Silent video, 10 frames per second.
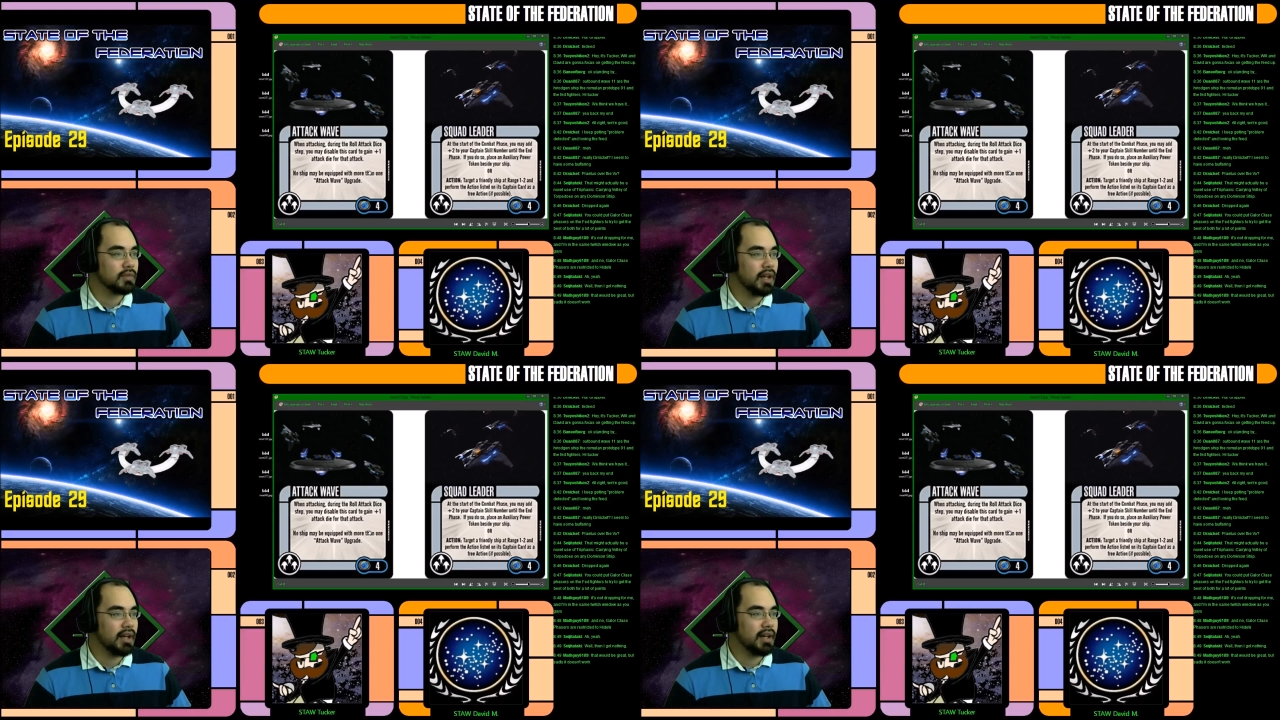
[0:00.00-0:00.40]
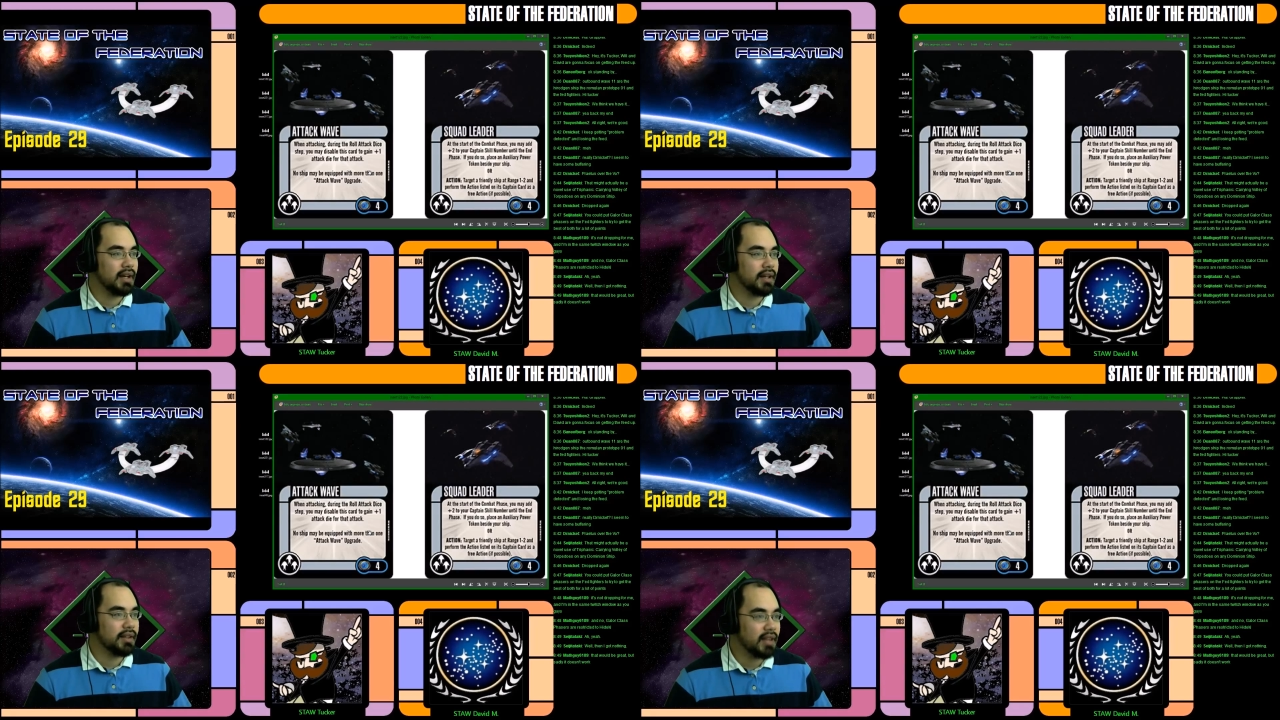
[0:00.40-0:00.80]

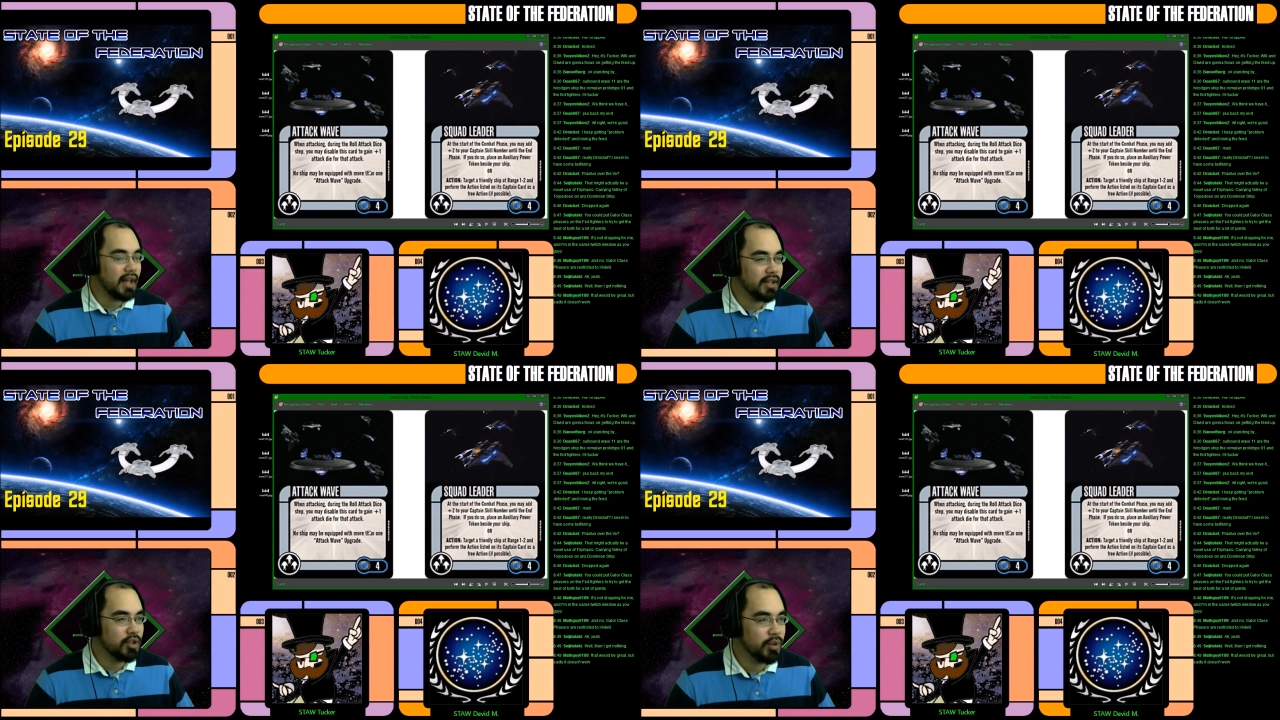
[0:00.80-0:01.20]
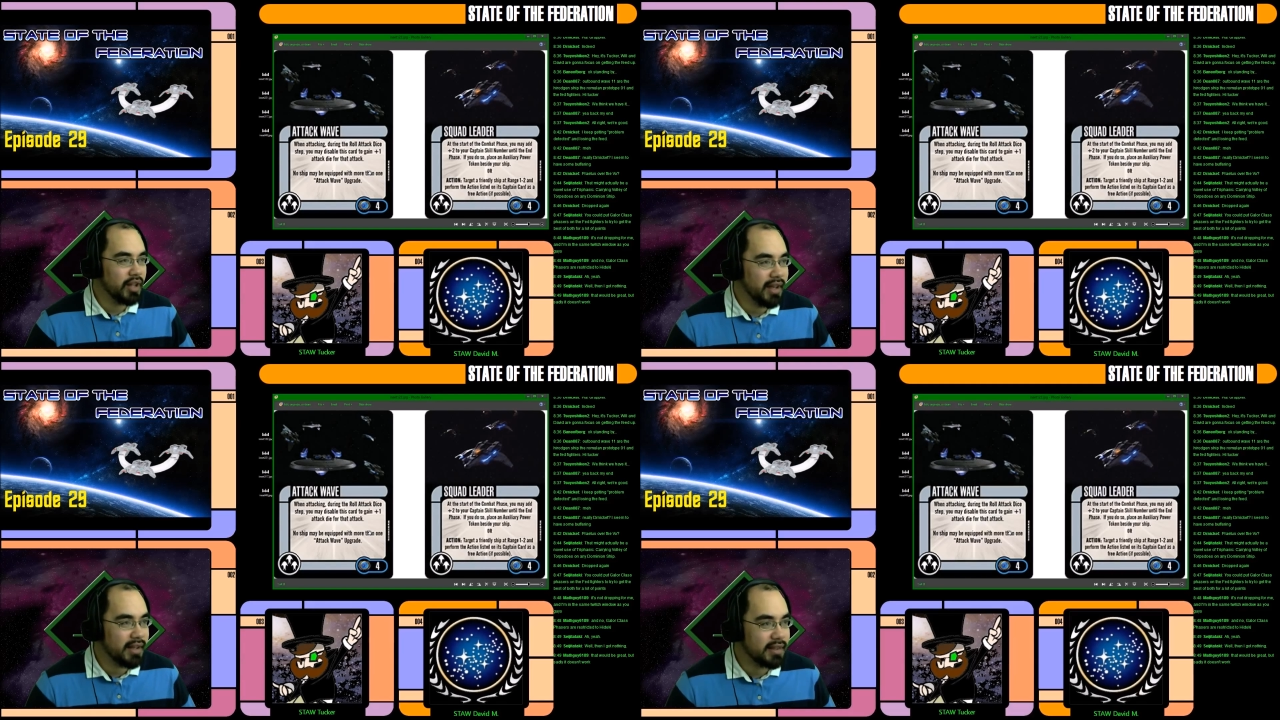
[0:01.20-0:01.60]
I do
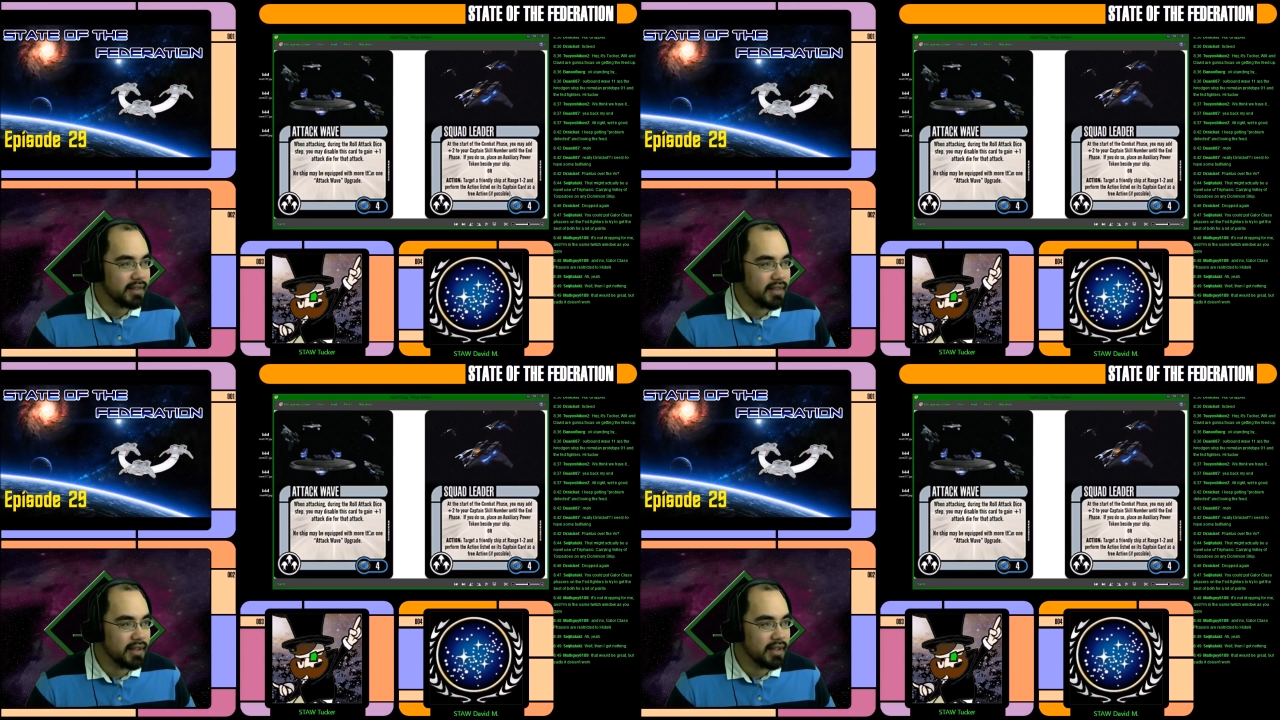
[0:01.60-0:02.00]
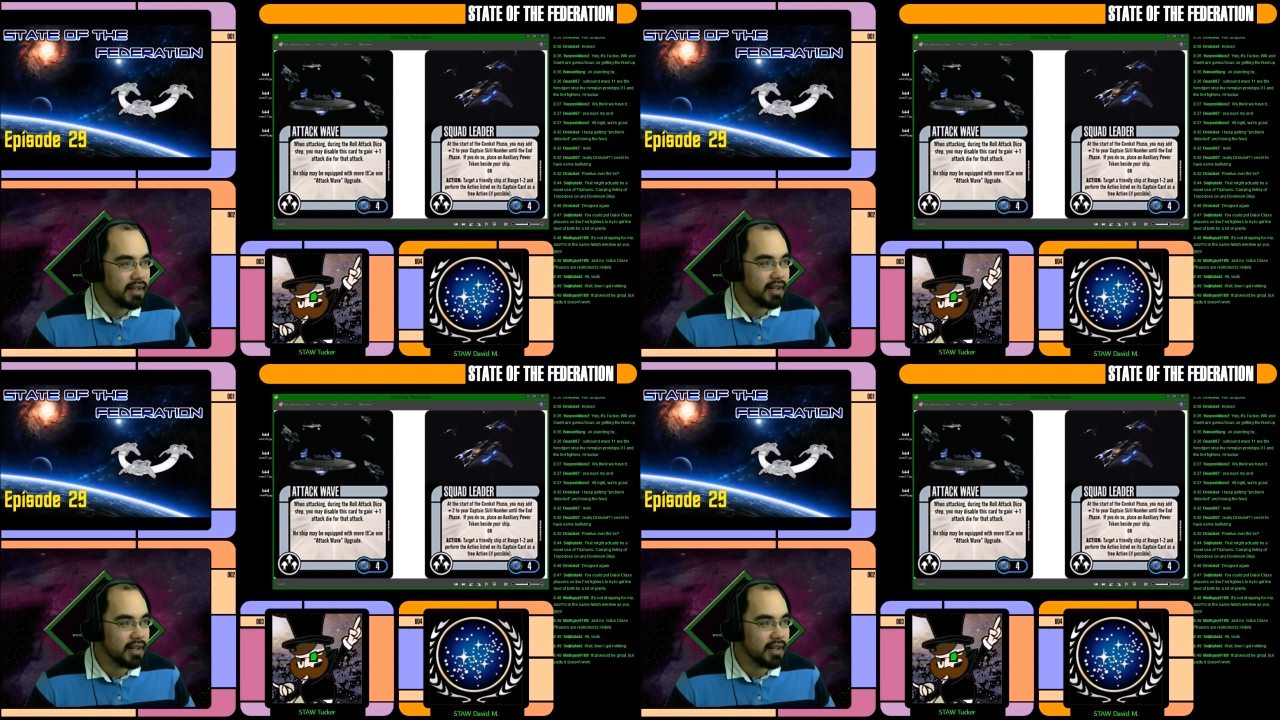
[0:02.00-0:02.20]
like the.